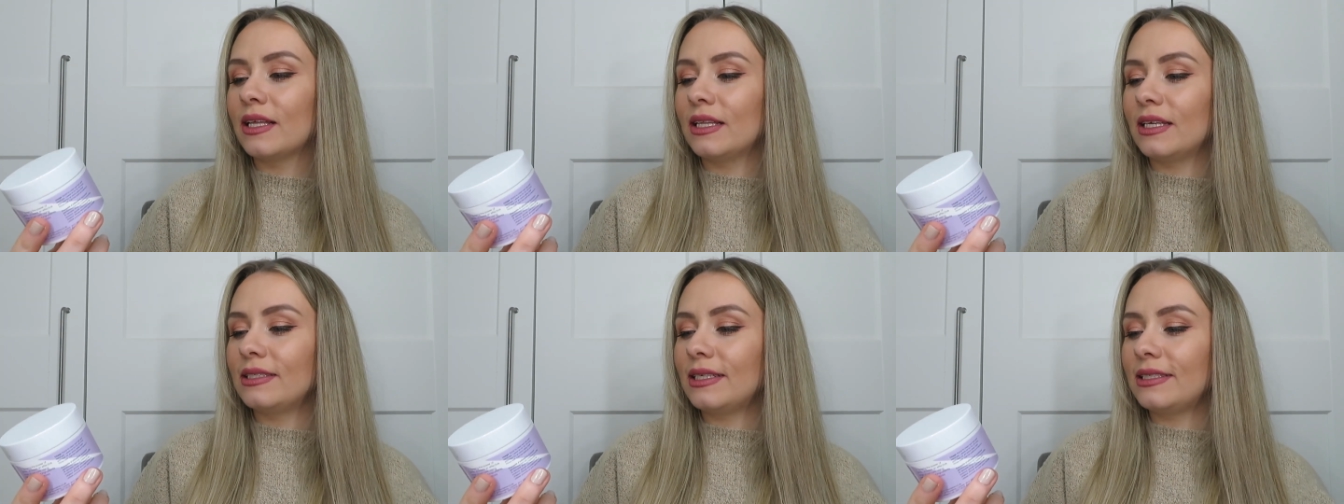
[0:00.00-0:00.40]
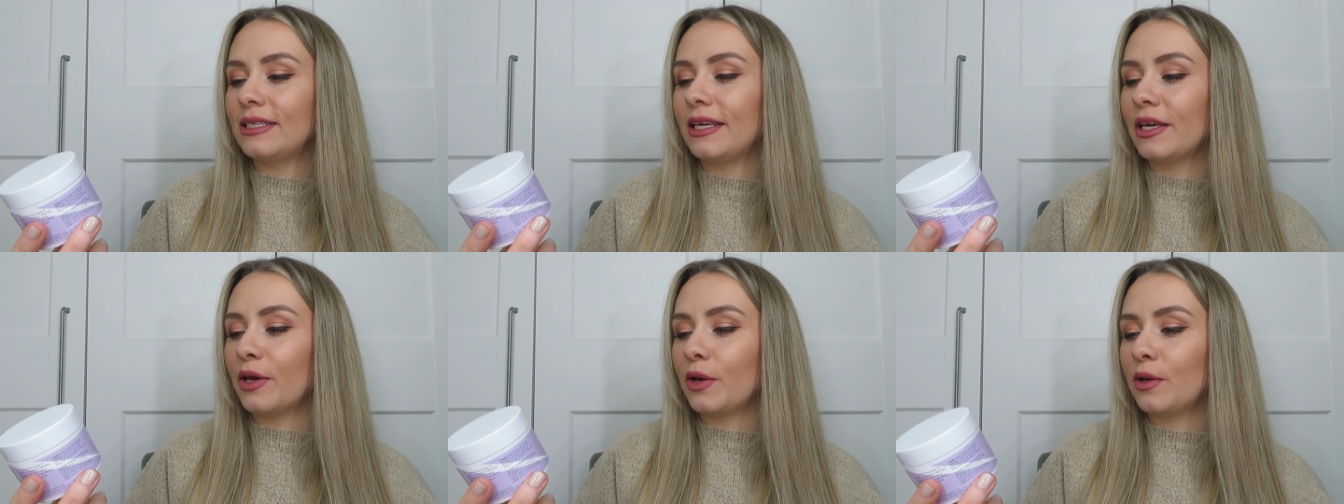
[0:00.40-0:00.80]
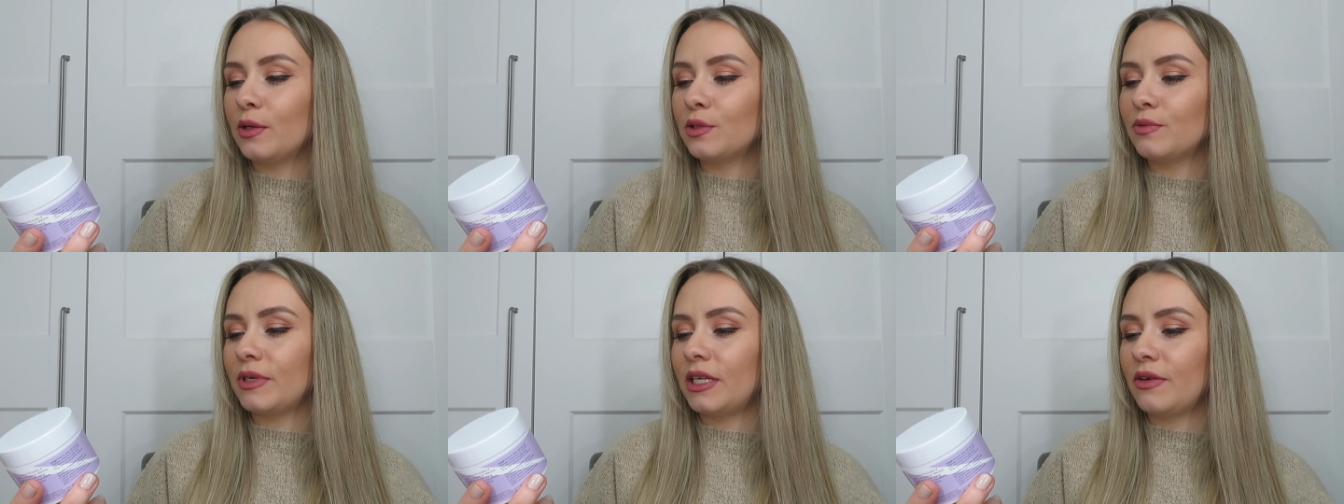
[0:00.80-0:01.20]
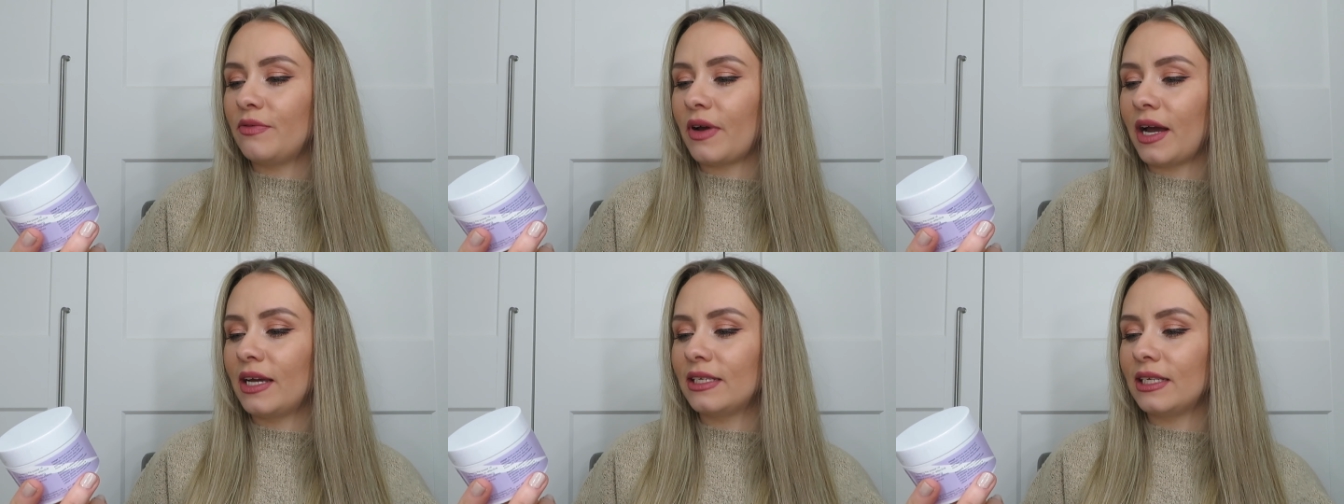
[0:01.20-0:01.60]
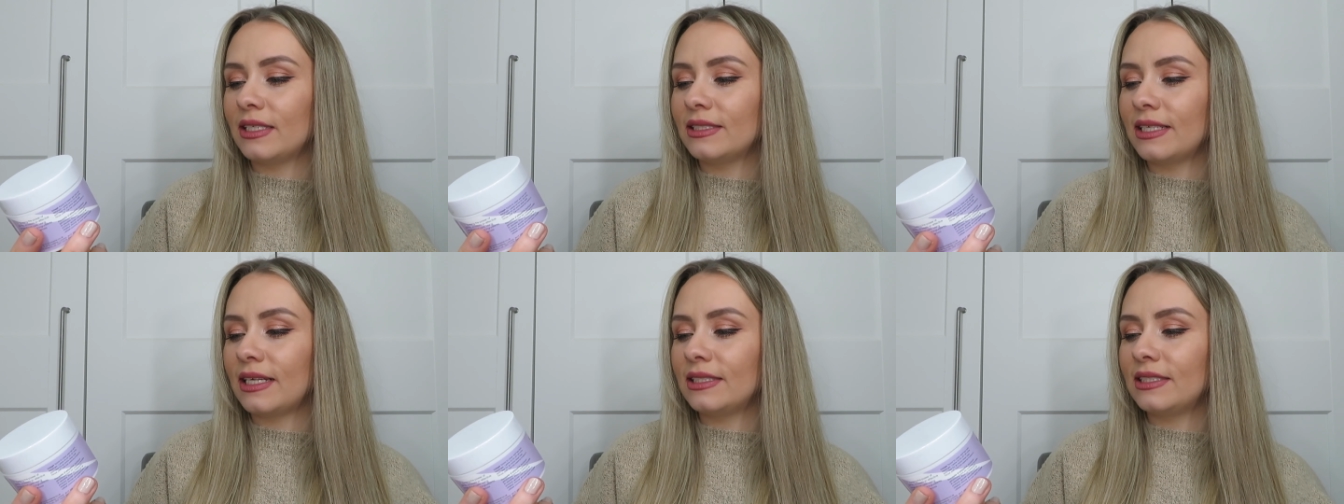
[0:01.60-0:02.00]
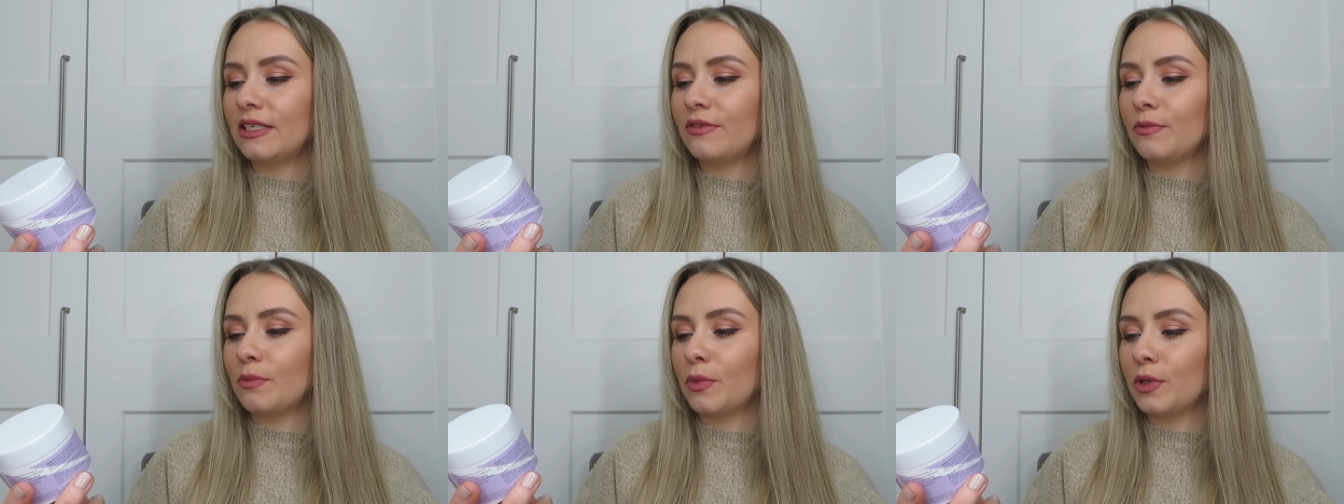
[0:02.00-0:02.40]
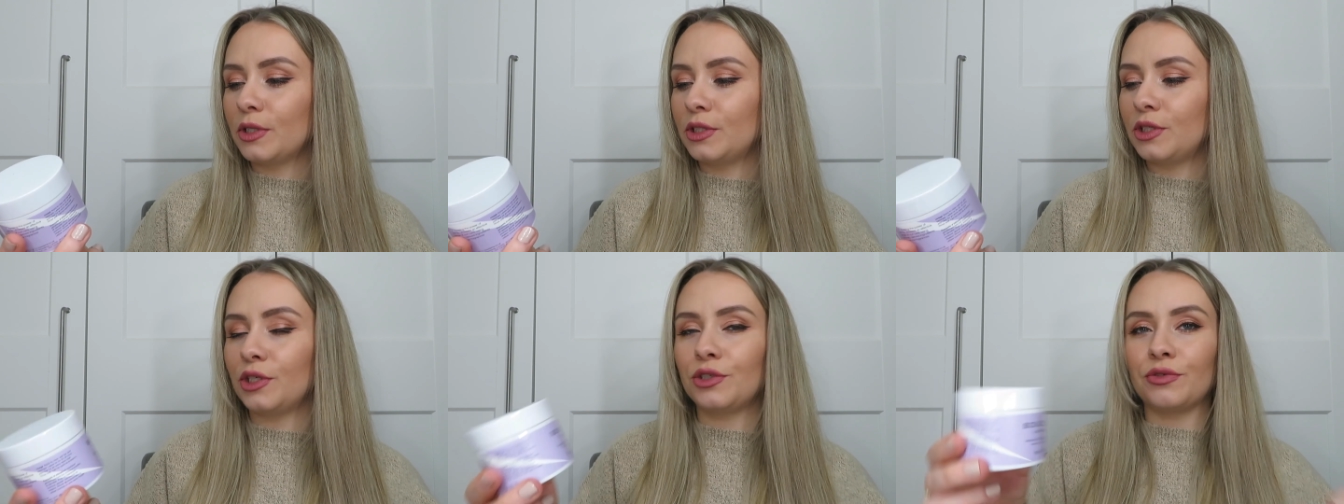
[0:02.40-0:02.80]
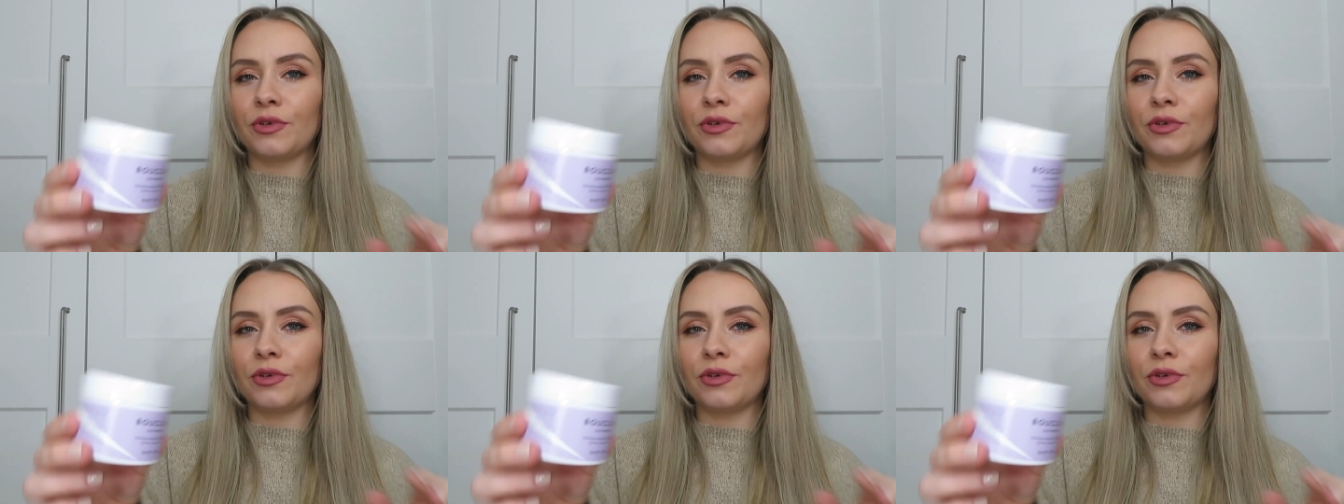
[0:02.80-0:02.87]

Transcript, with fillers: This is the Curls Redefined Intensive Moisture